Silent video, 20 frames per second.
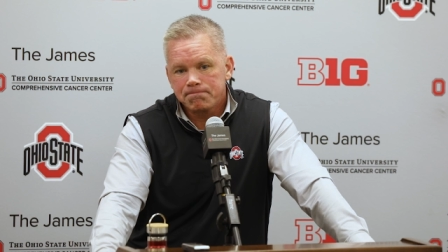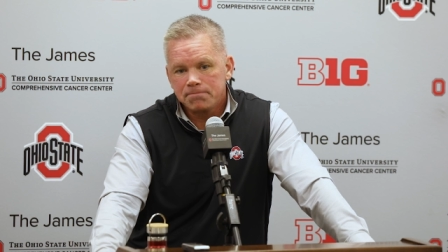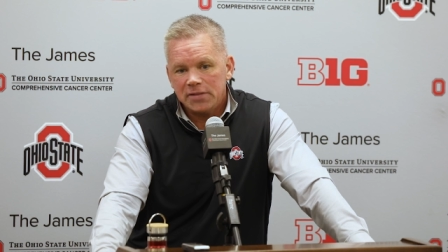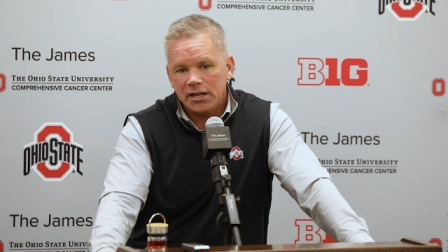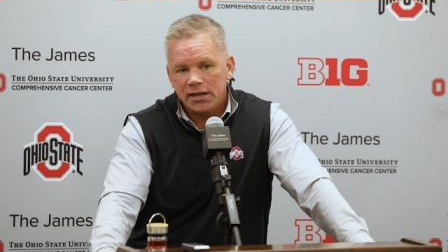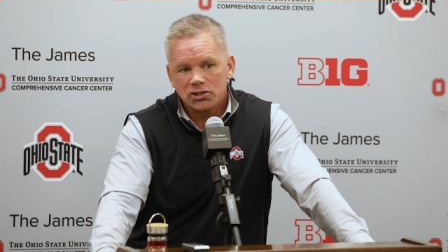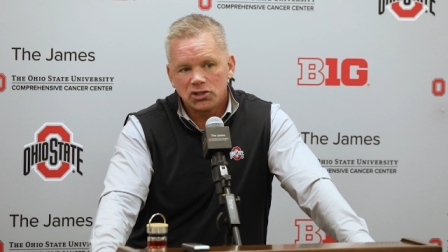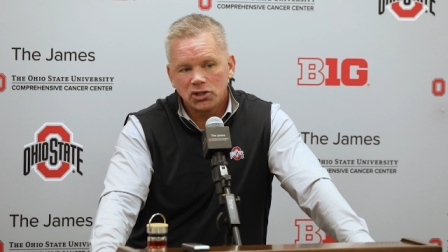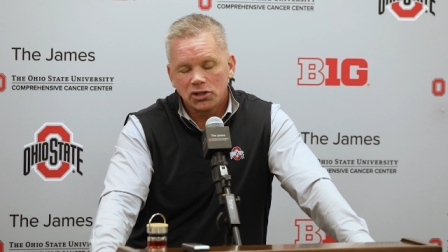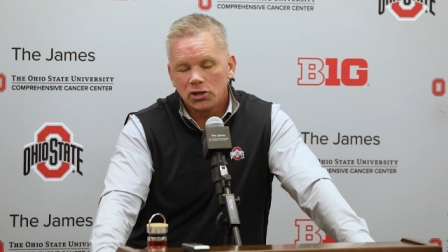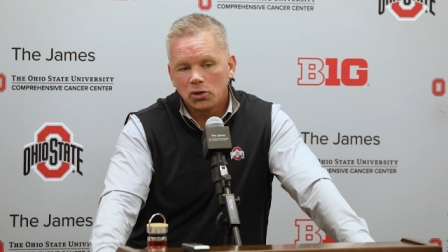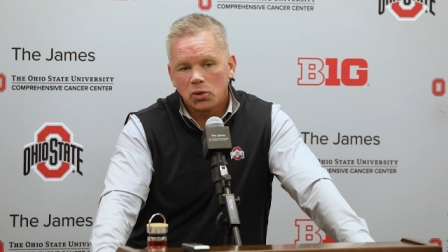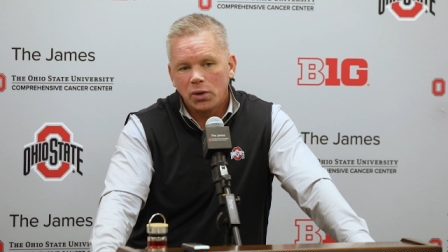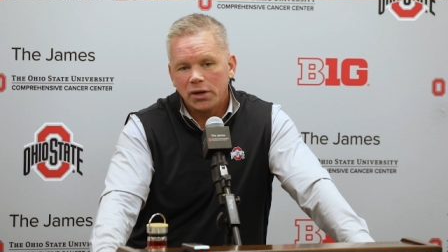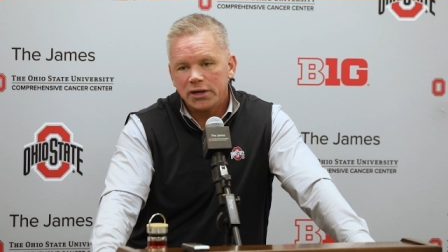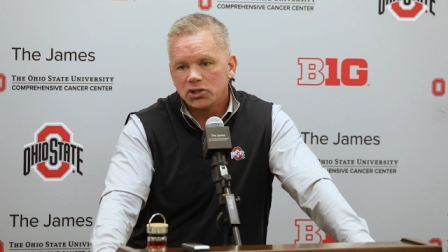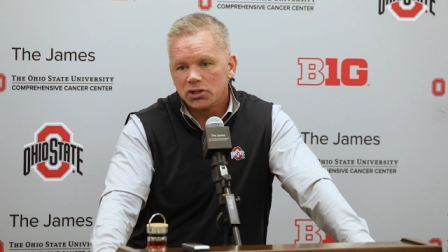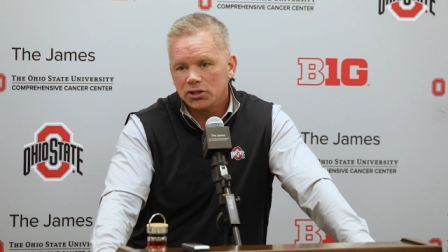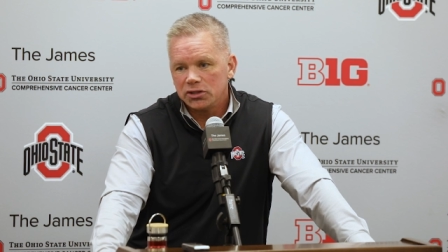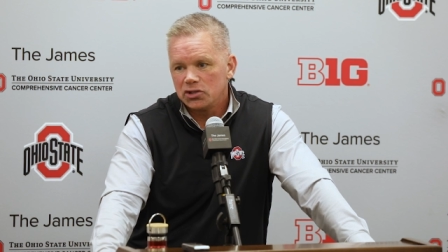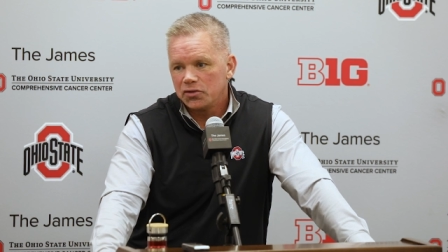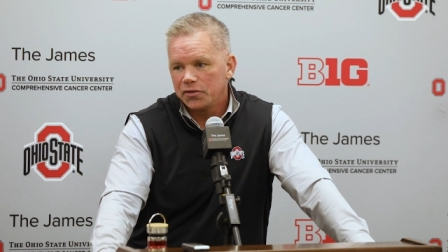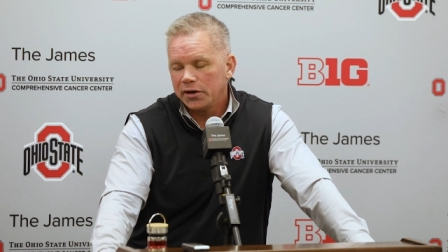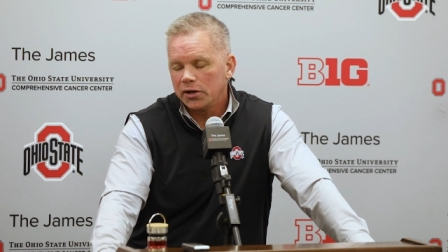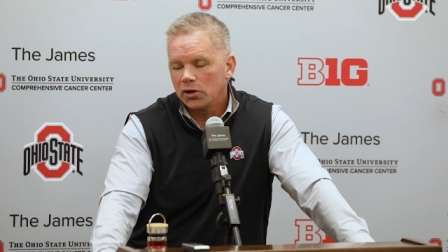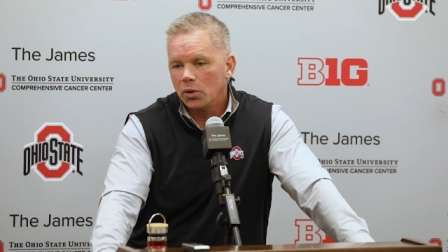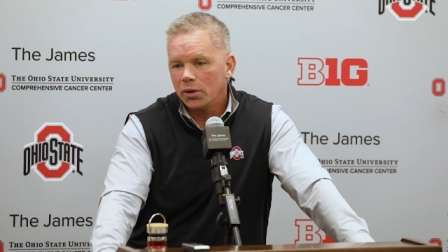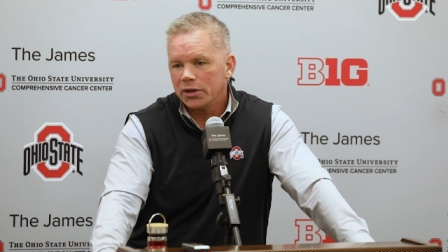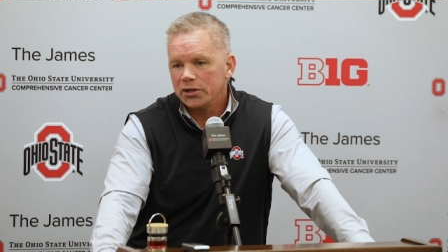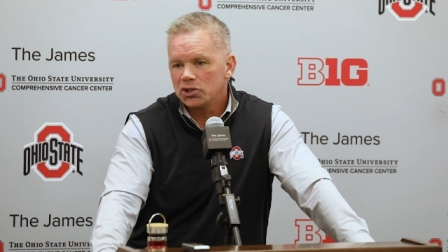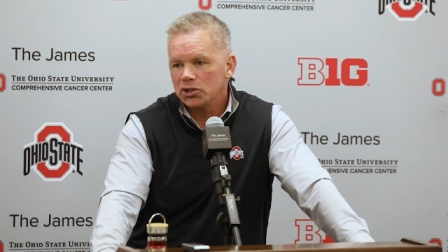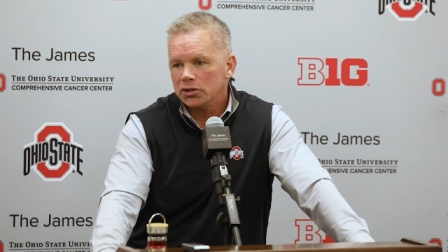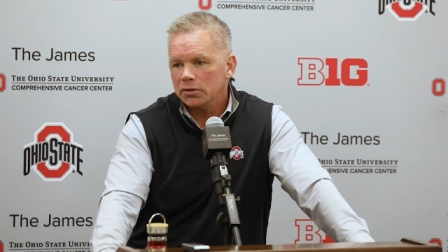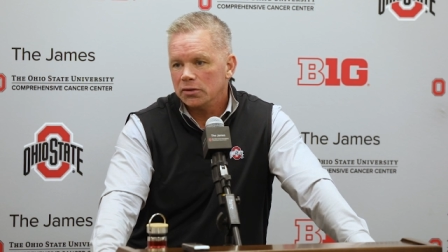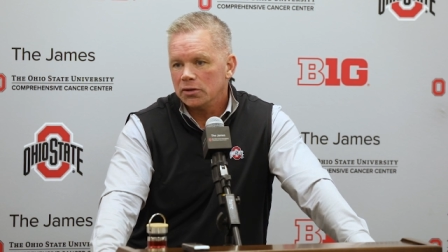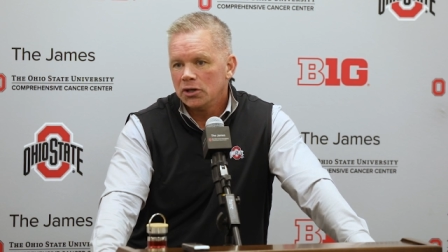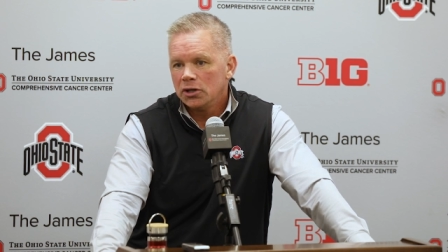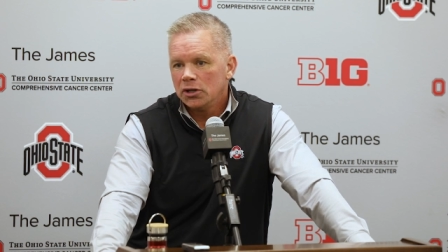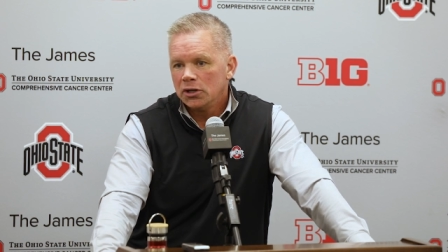yeah, it's a good question. It's a fair question.